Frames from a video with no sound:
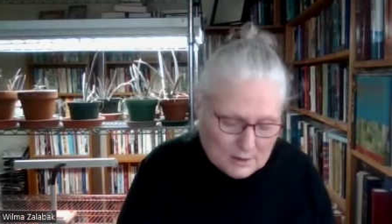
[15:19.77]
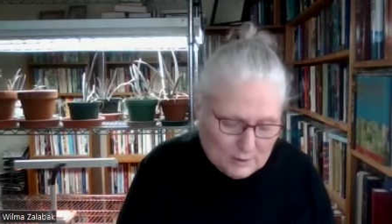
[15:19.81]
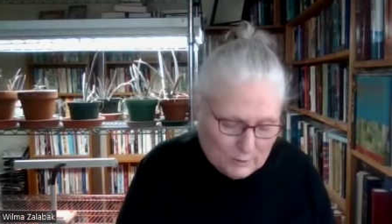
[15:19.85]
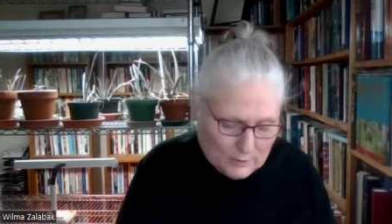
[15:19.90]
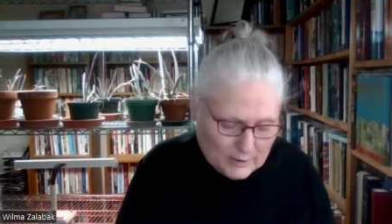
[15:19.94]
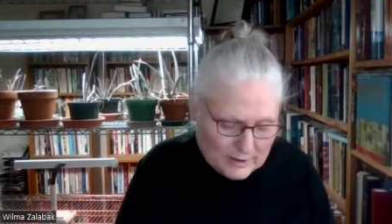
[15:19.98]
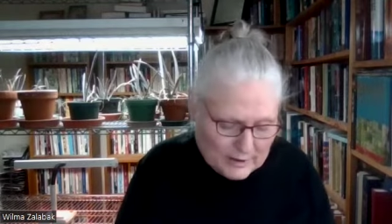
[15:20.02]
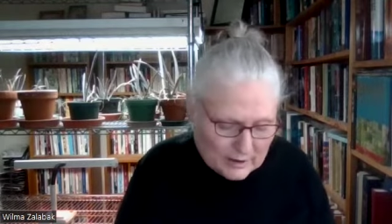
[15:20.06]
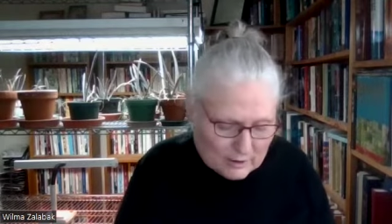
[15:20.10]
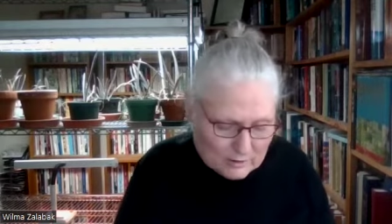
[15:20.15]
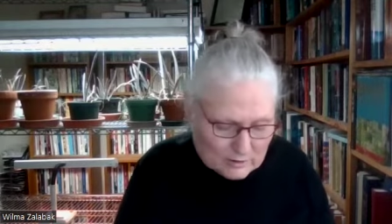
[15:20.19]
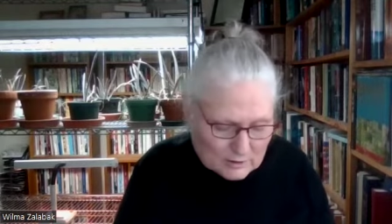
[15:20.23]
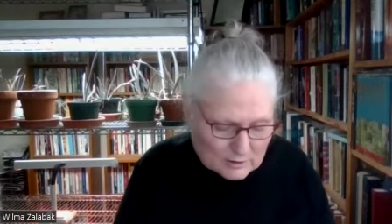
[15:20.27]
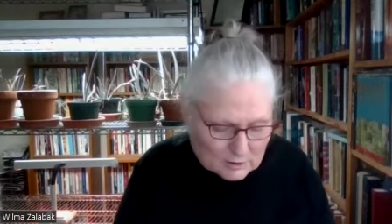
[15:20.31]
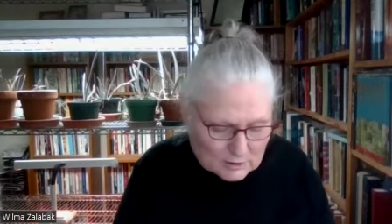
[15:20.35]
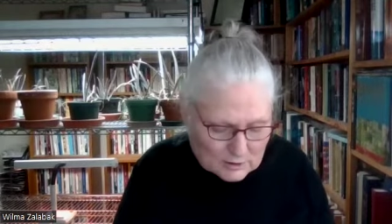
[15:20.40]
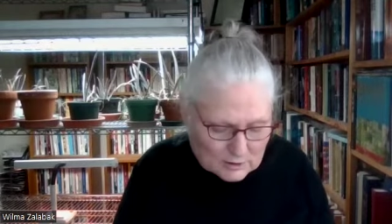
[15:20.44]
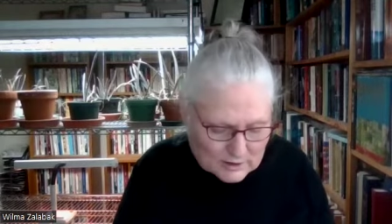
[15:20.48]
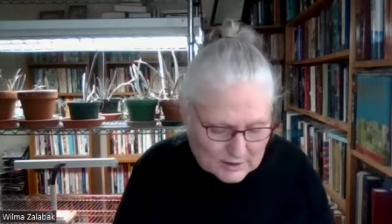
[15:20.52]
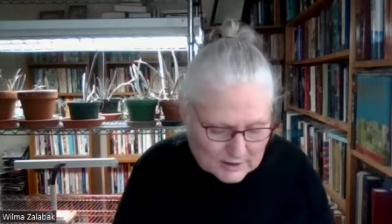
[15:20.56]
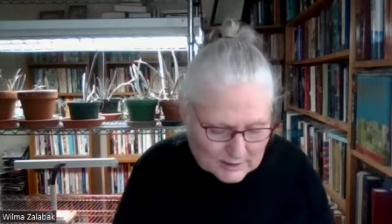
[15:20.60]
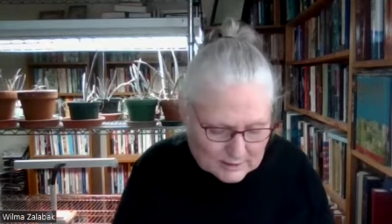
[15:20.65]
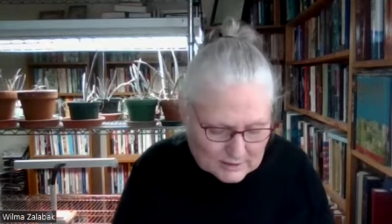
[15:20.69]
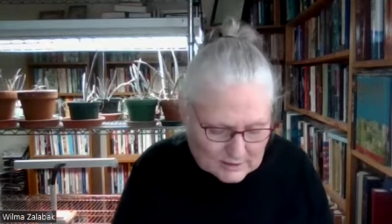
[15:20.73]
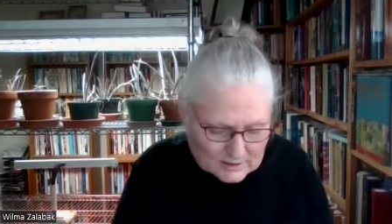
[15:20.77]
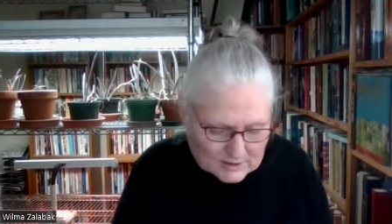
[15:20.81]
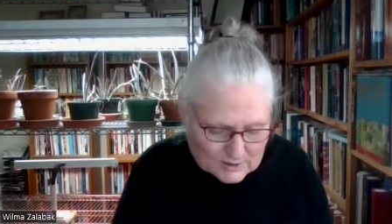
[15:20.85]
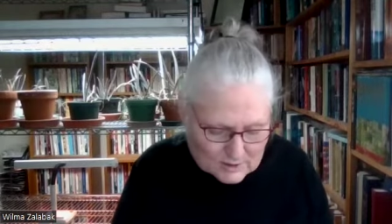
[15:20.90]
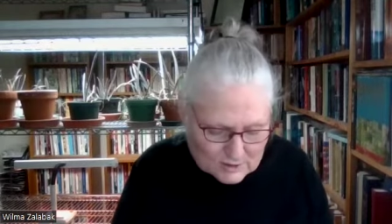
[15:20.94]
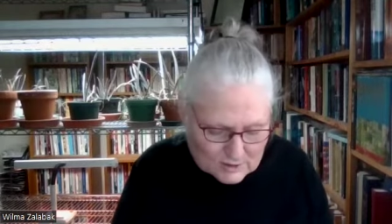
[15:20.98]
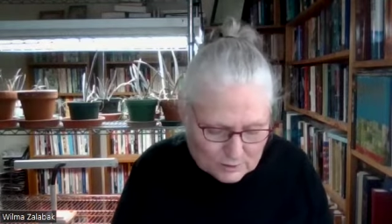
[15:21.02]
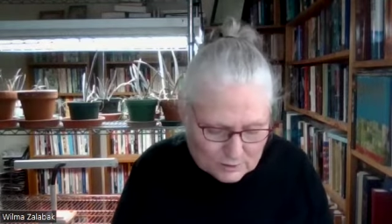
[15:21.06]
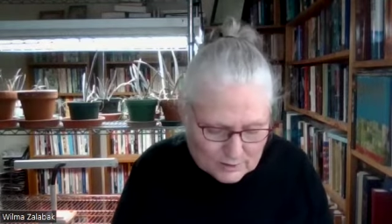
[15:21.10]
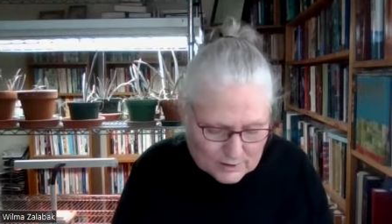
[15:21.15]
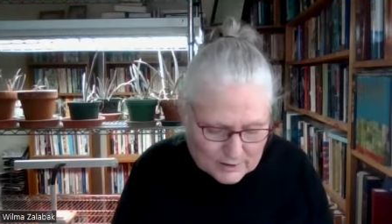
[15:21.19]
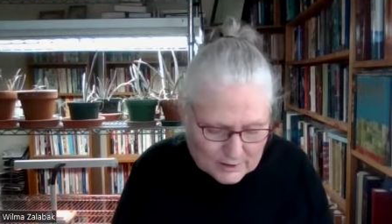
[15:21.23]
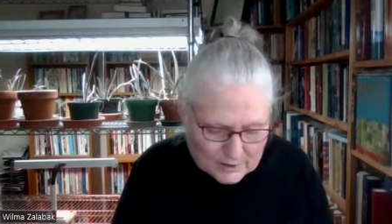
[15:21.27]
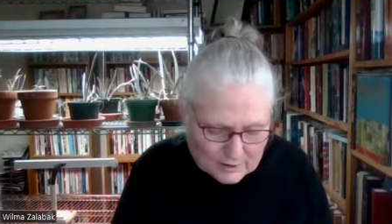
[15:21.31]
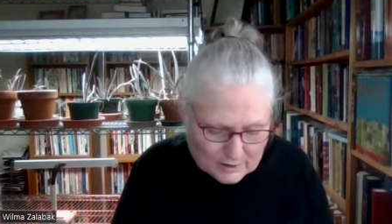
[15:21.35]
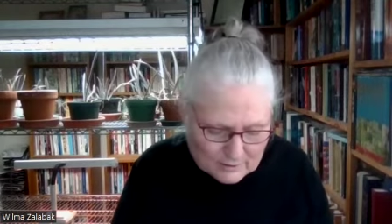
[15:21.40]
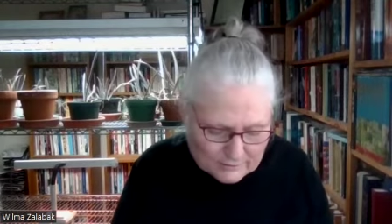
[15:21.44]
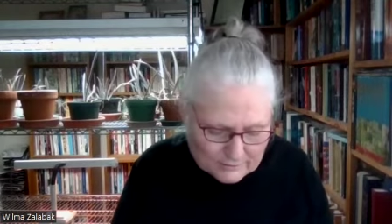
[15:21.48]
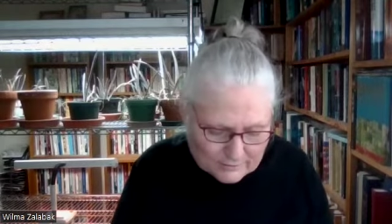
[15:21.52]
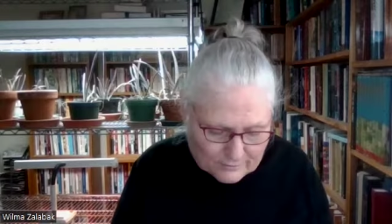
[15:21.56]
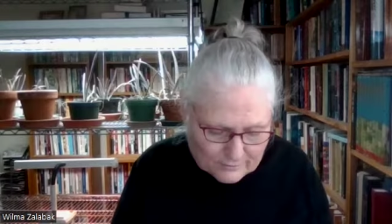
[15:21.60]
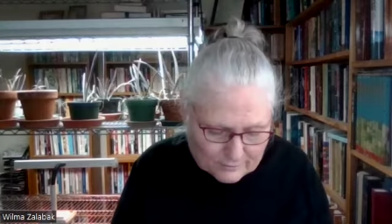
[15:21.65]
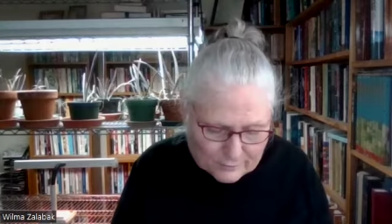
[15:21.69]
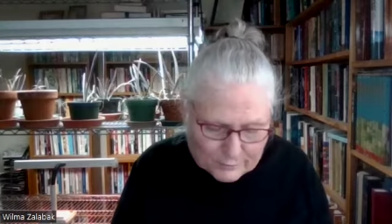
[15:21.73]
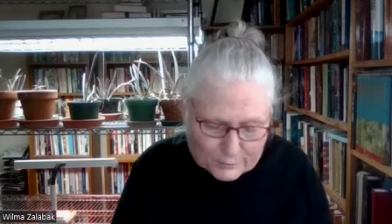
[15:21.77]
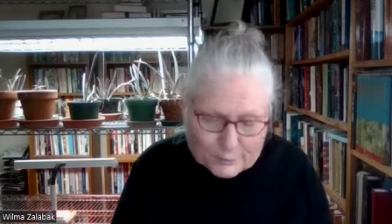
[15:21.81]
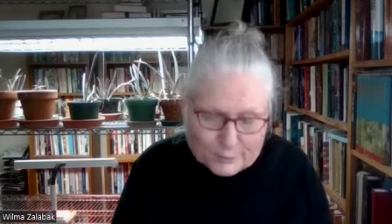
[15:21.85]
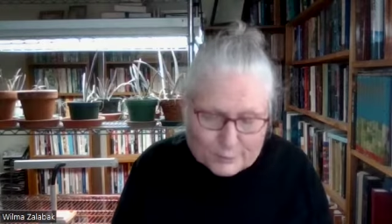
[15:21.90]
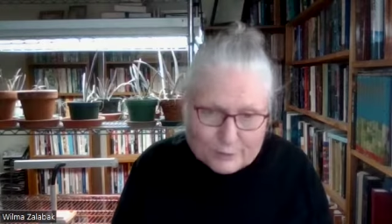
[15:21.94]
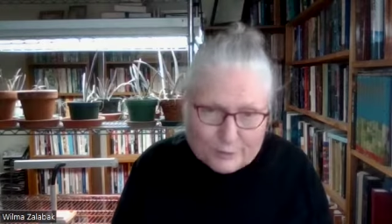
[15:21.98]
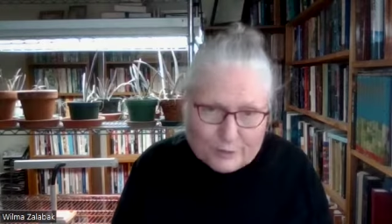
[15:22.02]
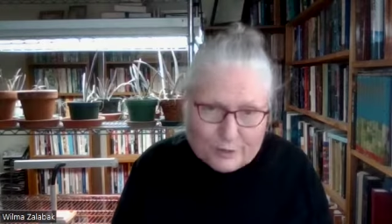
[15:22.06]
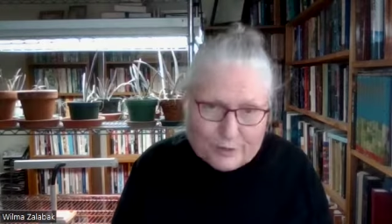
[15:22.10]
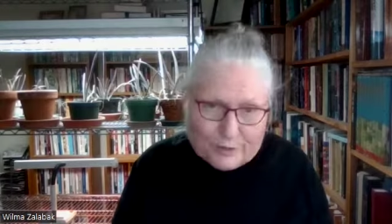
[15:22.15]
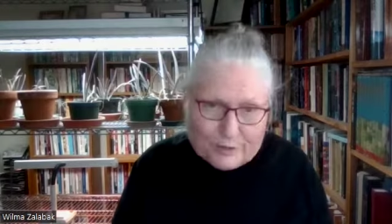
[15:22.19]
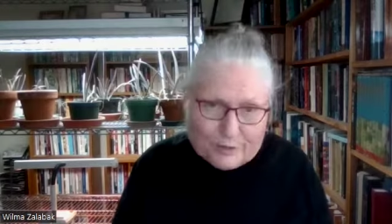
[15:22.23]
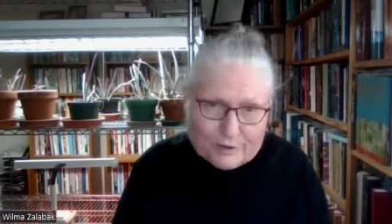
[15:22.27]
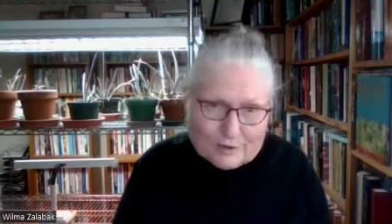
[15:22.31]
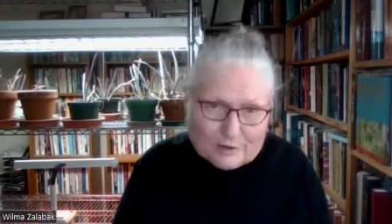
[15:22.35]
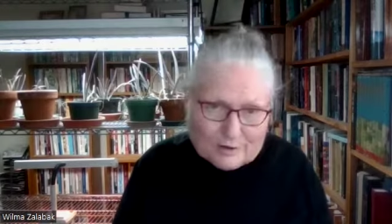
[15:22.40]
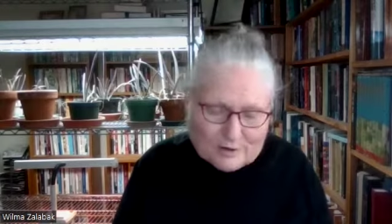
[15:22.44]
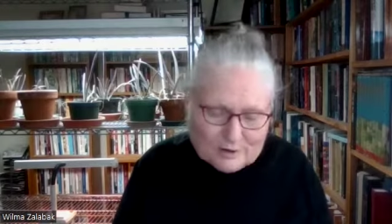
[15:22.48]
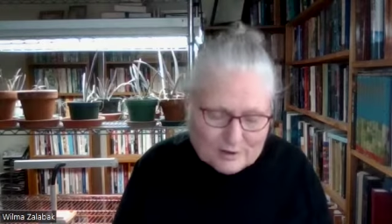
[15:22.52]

without a look at the story of Ruth,